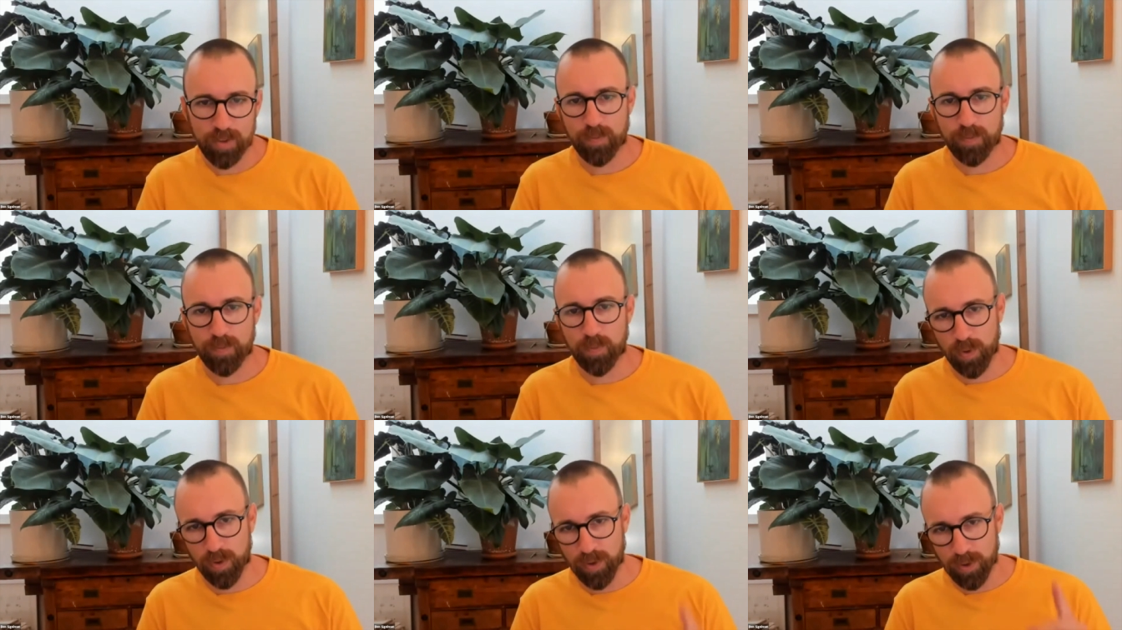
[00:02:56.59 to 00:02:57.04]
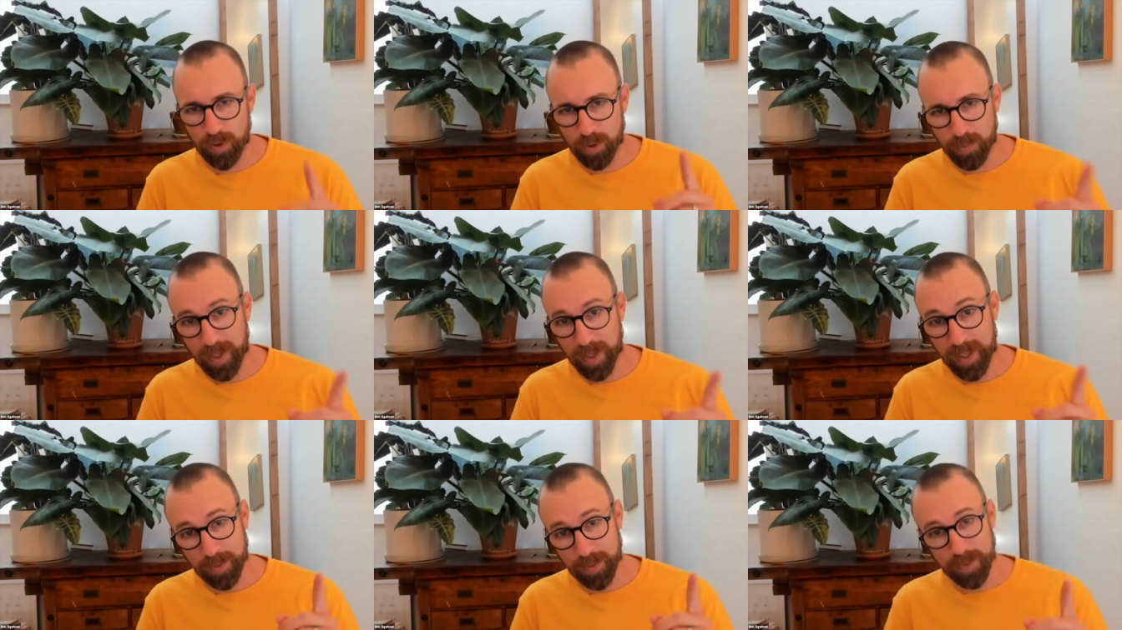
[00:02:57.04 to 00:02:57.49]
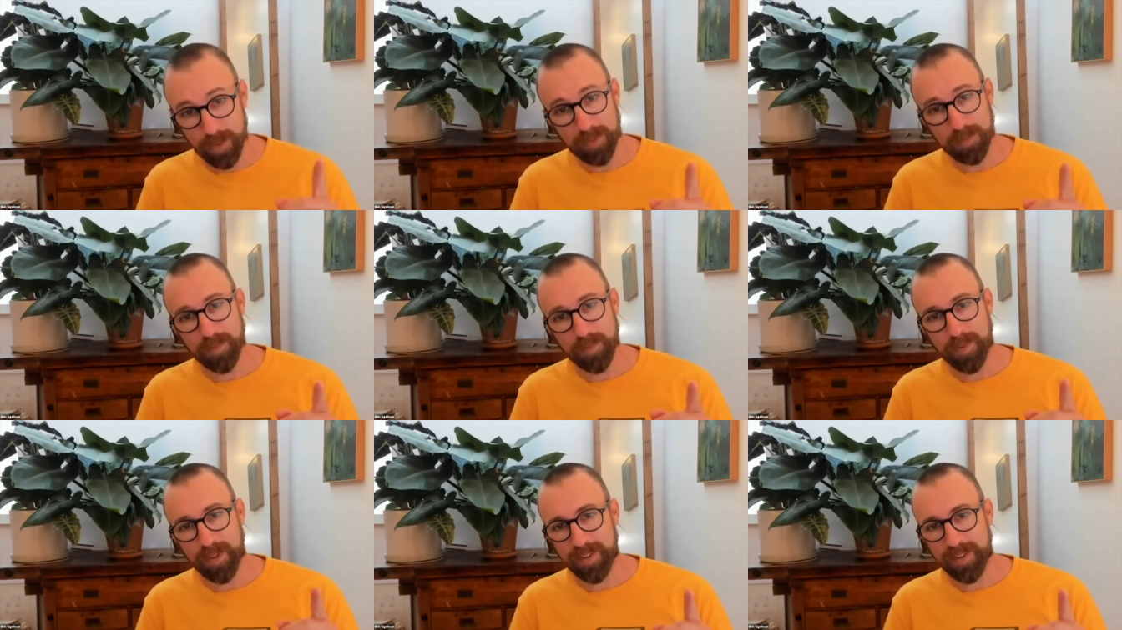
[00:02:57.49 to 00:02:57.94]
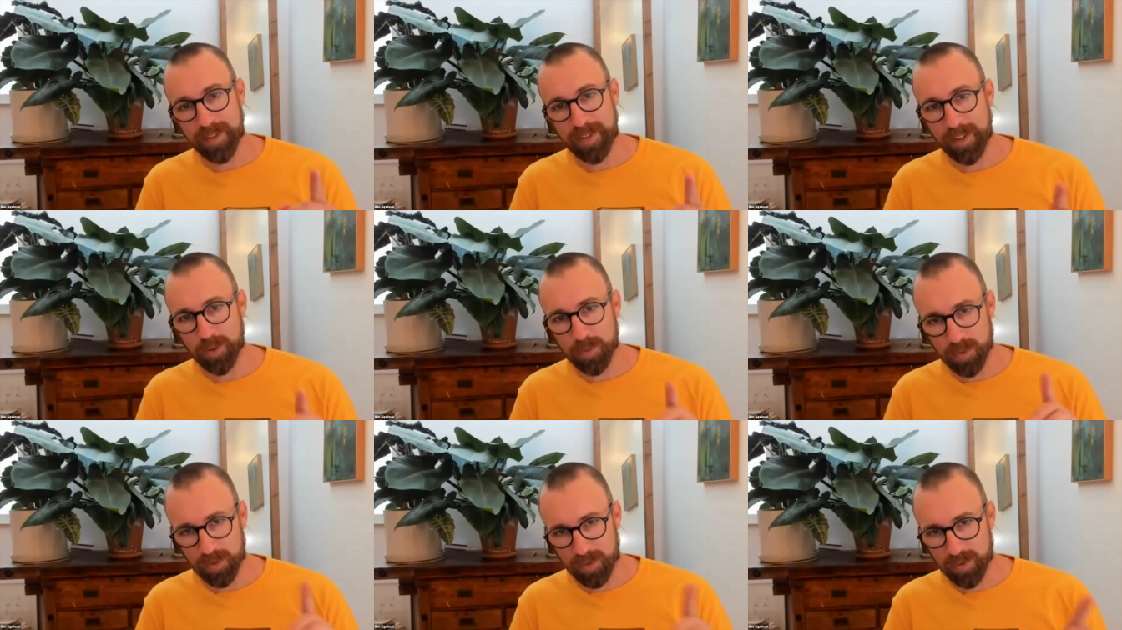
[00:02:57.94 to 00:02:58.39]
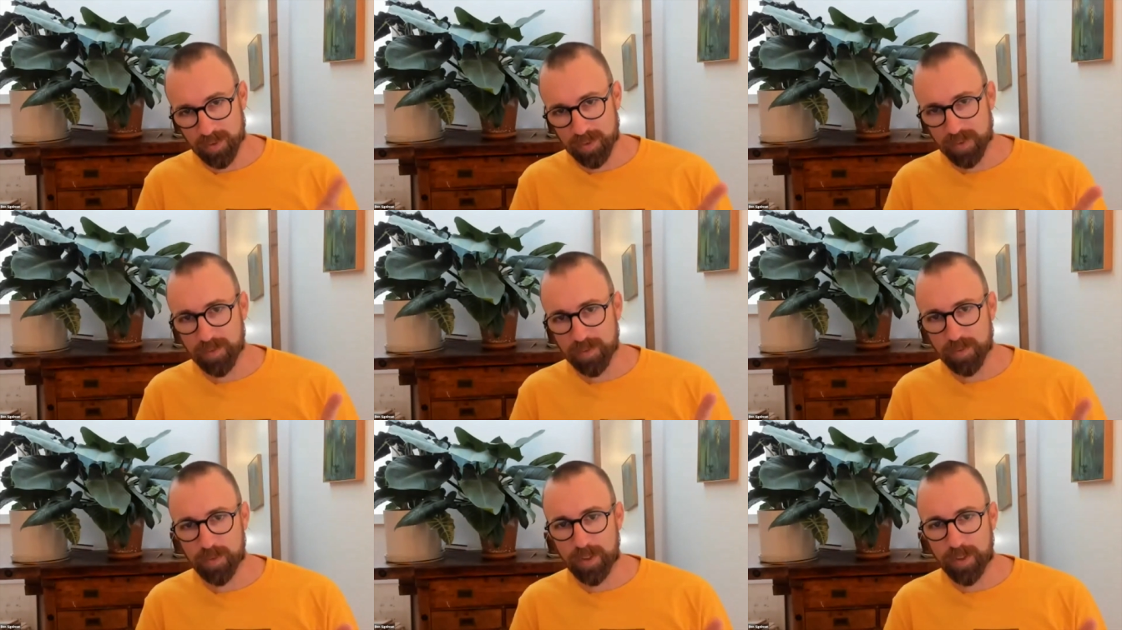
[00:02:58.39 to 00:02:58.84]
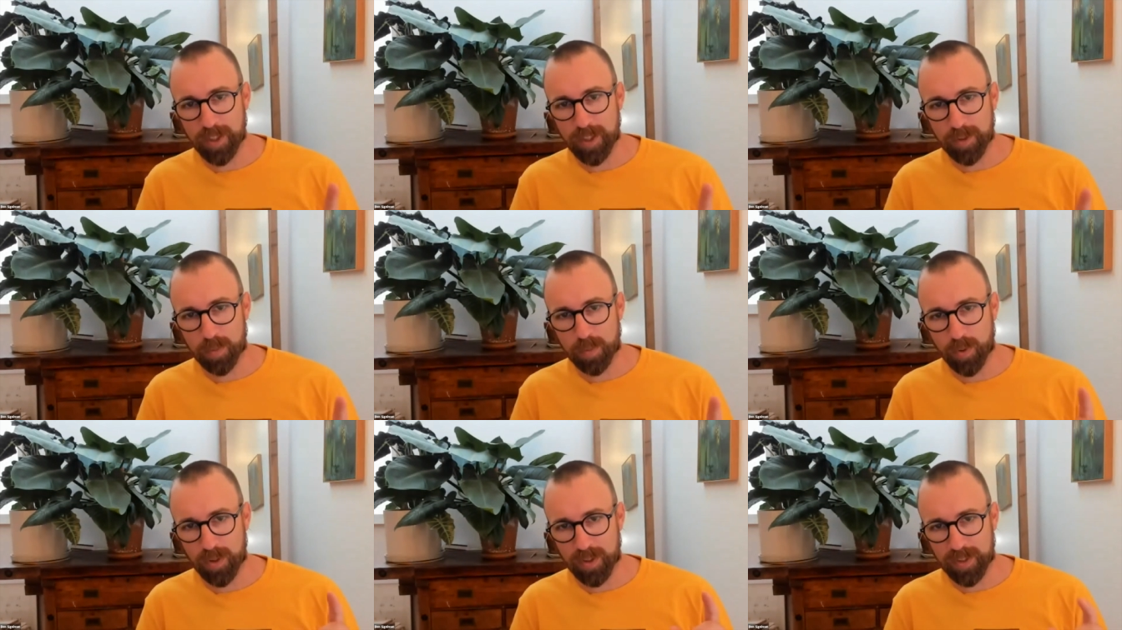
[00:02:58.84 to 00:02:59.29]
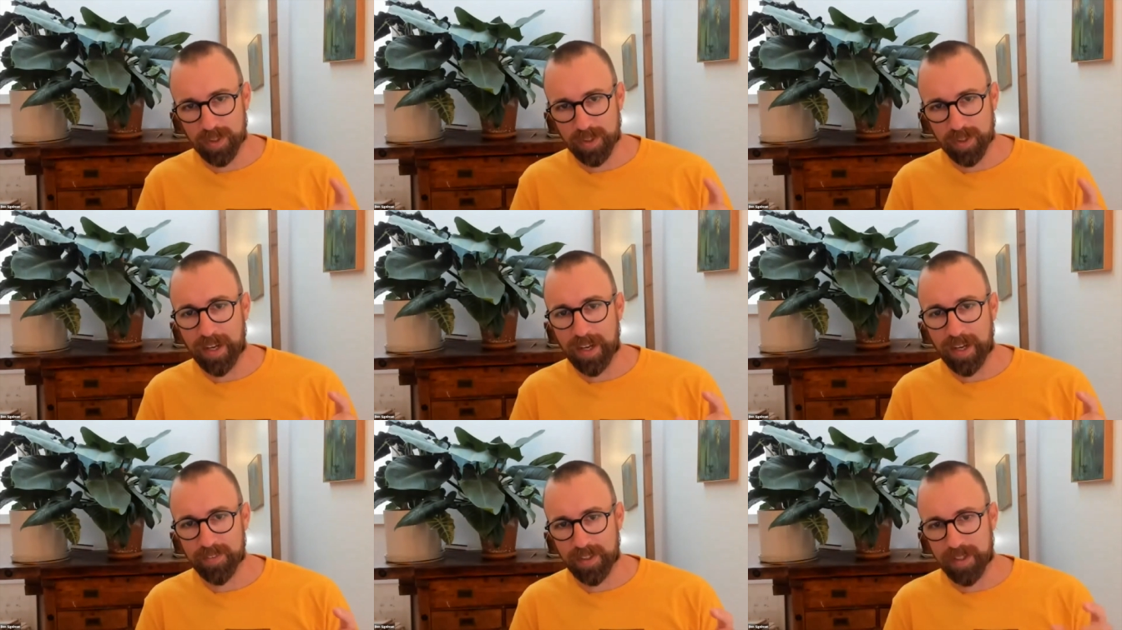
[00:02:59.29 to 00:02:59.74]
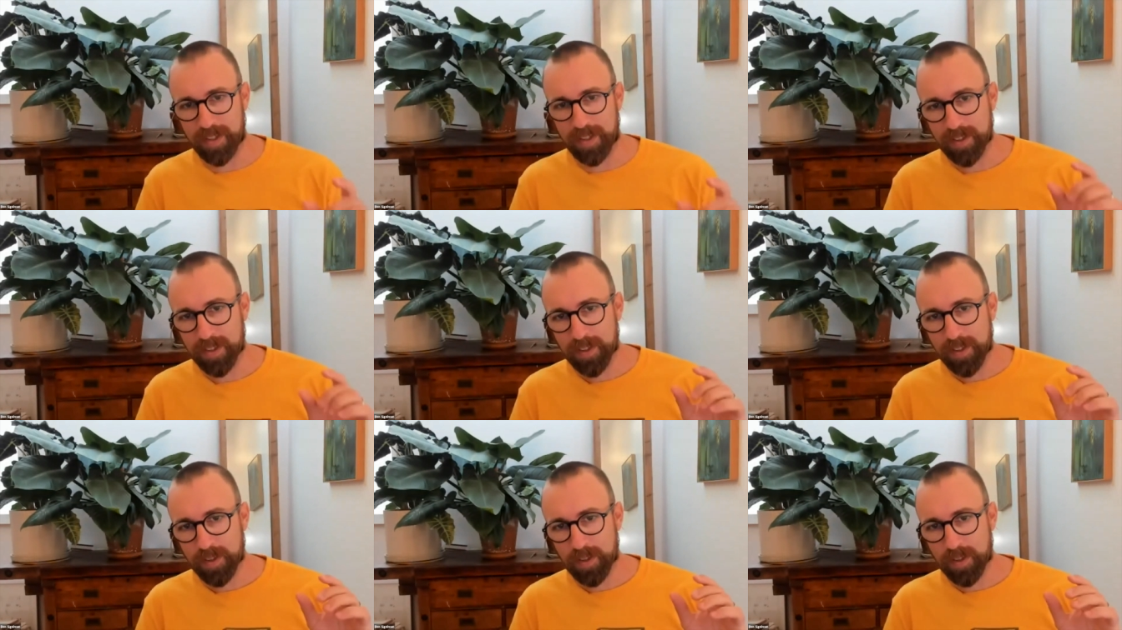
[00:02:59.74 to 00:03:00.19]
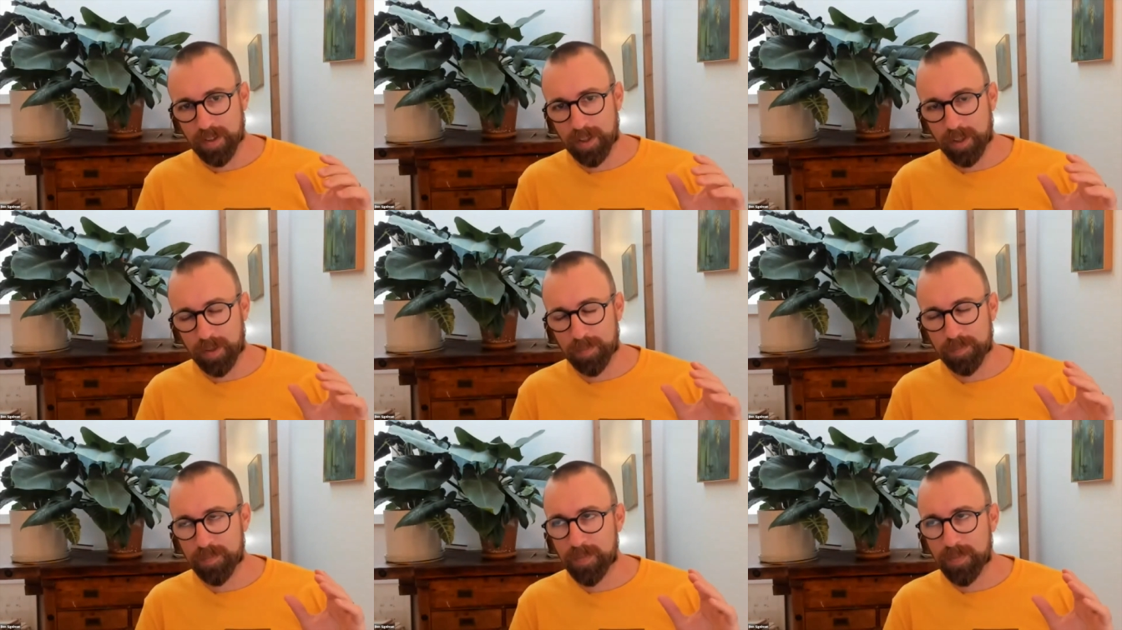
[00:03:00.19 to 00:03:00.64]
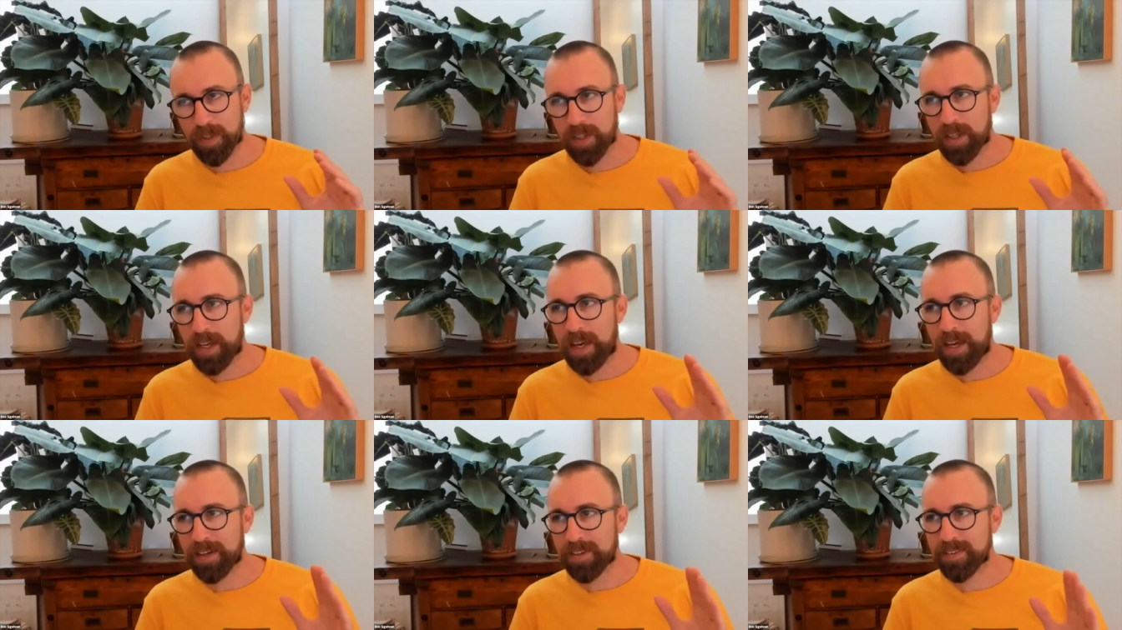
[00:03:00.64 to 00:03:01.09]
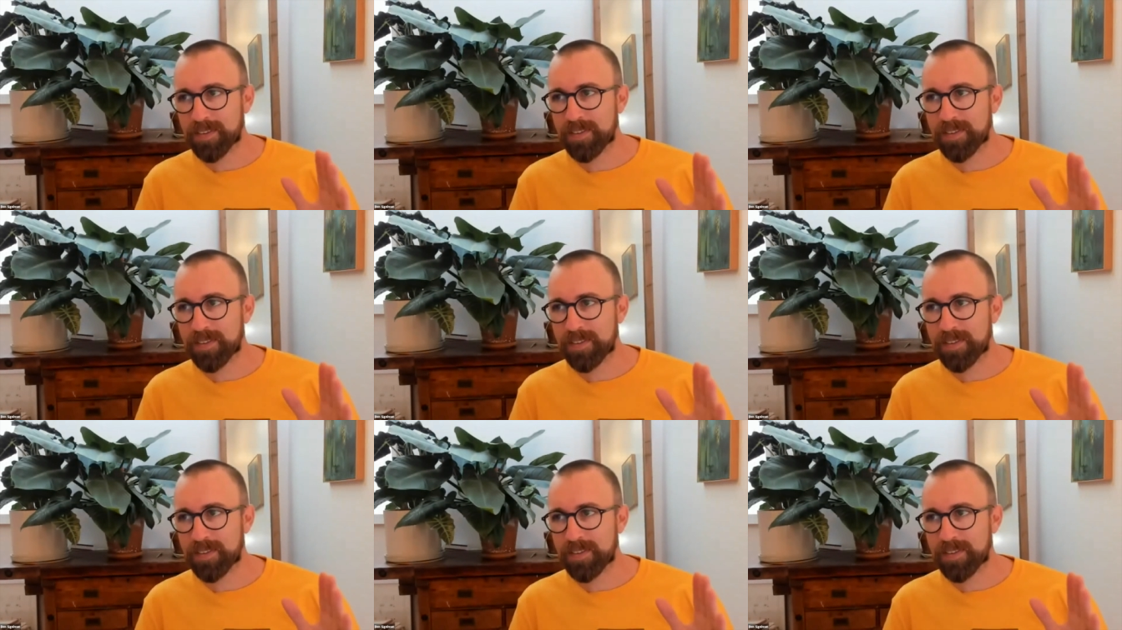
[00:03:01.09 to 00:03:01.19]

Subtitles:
for the way that we implemented things, which is a really important caveat, X